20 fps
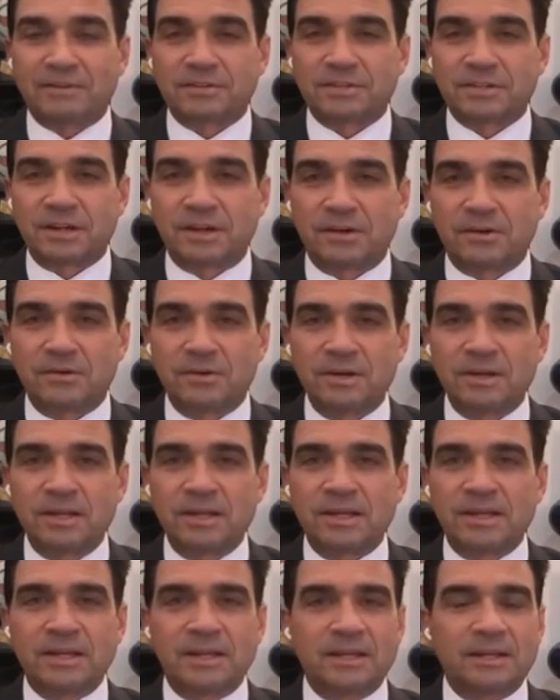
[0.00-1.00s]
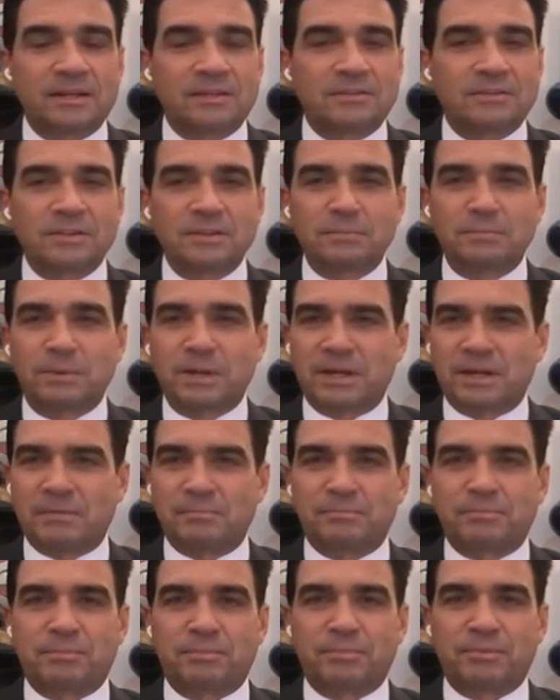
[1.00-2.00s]
So just been
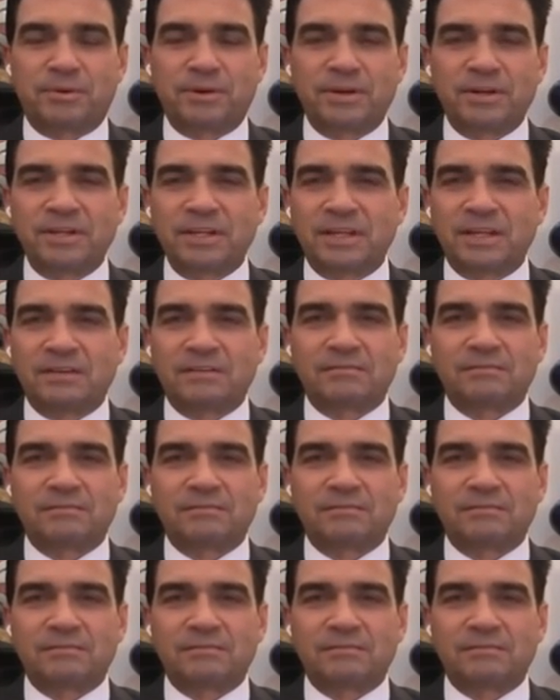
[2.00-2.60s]
a brilliant